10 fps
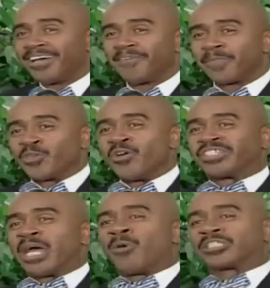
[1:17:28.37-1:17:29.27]
That's right. You
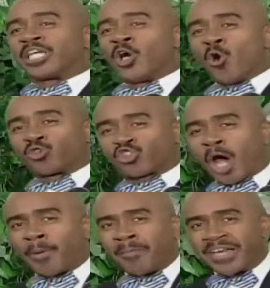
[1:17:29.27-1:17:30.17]
get what the old
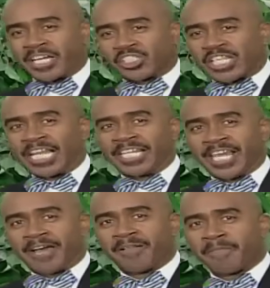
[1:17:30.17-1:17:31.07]
troublemakers telling
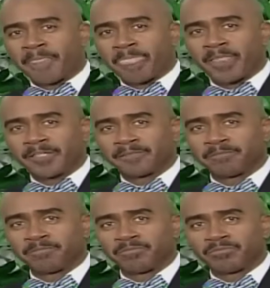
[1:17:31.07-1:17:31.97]
you. Right.
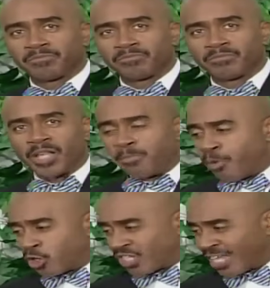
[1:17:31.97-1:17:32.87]
Amen. The
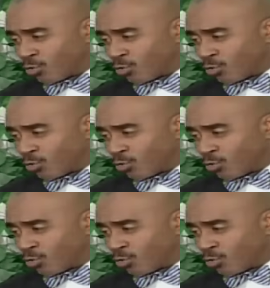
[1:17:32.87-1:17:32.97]
book